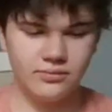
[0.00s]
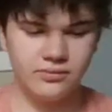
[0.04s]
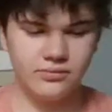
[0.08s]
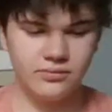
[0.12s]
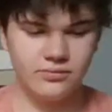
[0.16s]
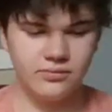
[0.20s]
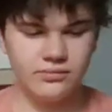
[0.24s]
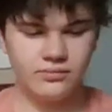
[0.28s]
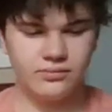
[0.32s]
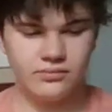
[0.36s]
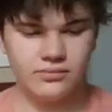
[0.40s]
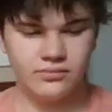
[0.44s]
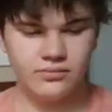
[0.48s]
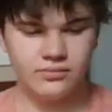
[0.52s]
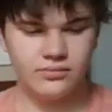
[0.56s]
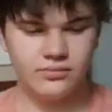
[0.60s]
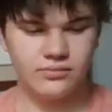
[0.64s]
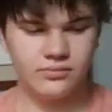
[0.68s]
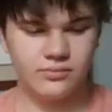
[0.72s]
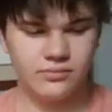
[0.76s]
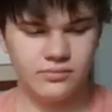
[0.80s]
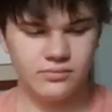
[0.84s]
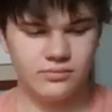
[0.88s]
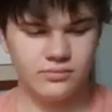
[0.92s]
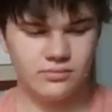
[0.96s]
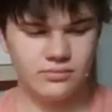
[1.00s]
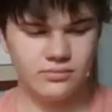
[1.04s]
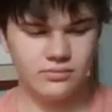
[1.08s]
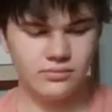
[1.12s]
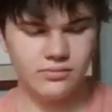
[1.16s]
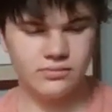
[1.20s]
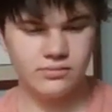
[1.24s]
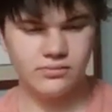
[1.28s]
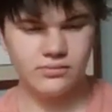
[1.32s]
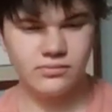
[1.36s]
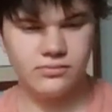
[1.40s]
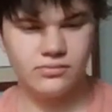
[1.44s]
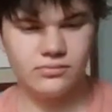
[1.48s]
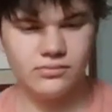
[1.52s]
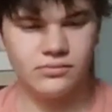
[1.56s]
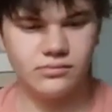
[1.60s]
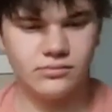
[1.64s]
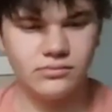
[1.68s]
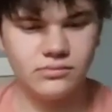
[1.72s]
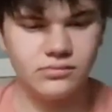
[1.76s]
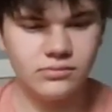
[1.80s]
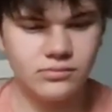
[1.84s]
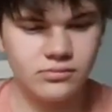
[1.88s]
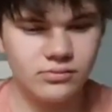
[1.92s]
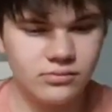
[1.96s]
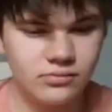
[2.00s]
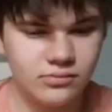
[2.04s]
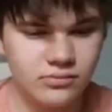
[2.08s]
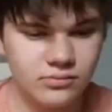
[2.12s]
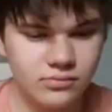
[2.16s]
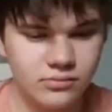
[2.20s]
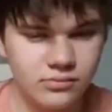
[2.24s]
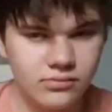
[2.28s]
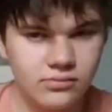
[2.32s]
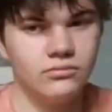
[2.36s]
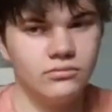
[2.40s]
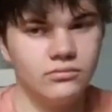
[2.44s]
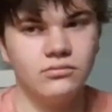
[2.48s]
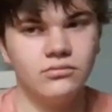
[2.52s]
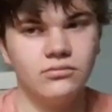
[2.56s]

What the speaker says: Nothing is said.